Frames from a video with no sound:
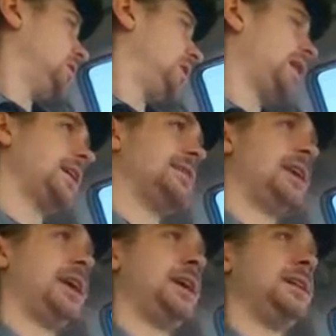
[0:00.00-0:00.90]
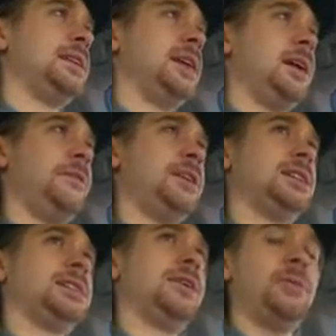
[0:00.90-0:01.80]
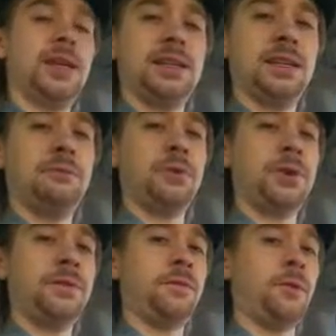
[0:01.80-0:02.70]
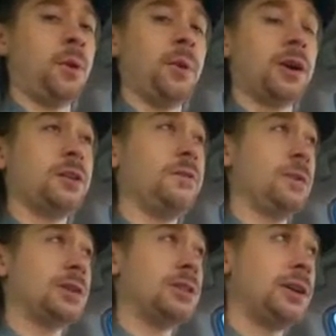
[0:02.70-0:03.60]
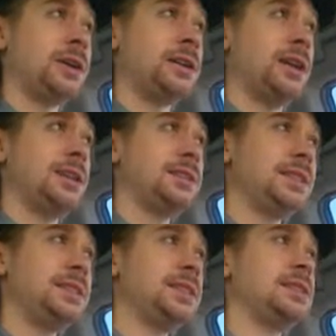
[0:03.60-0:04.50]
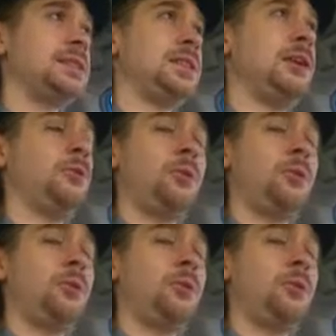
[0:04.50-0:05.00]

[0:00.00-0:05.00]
Like I said, if it doesn't help me get to level 34, I'm not going to focus on it. And since it's year